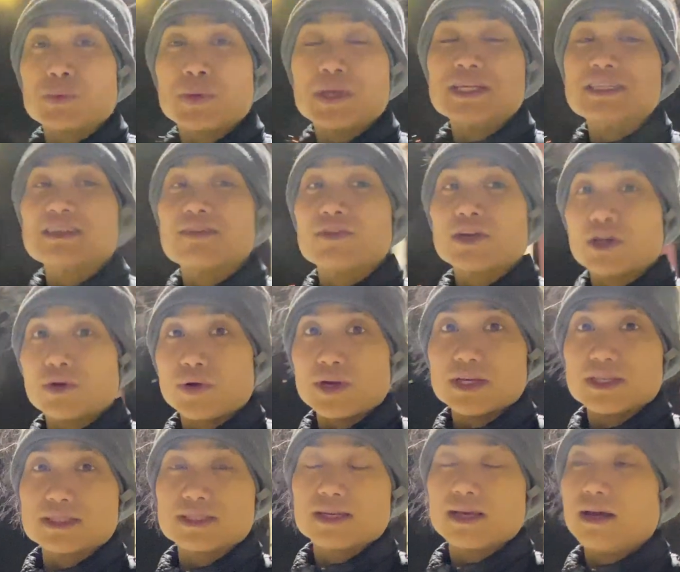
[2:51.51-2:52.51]
27
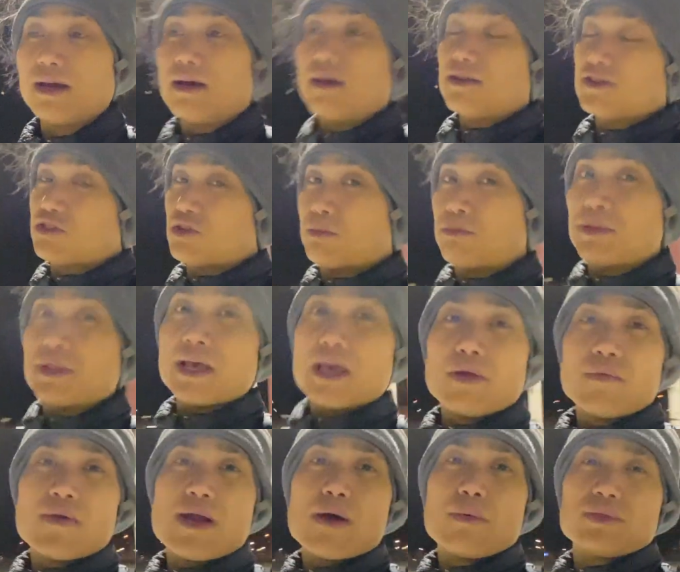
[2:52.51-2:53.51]
degrees. So
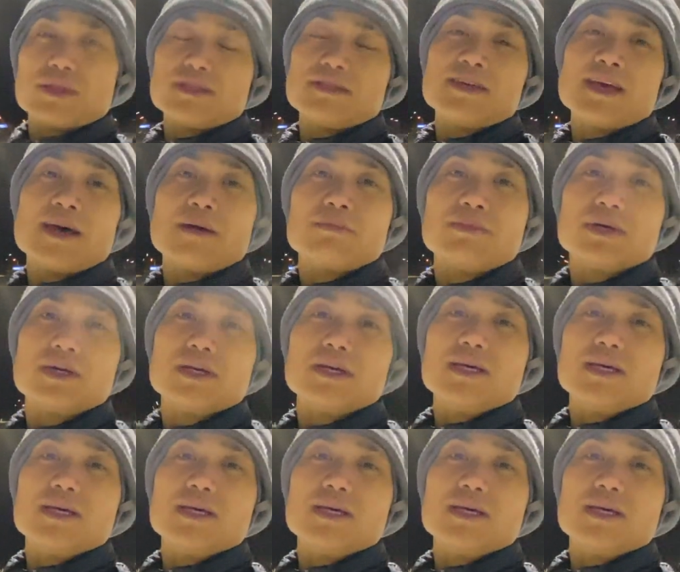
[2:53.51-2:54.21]
playing around with the temp.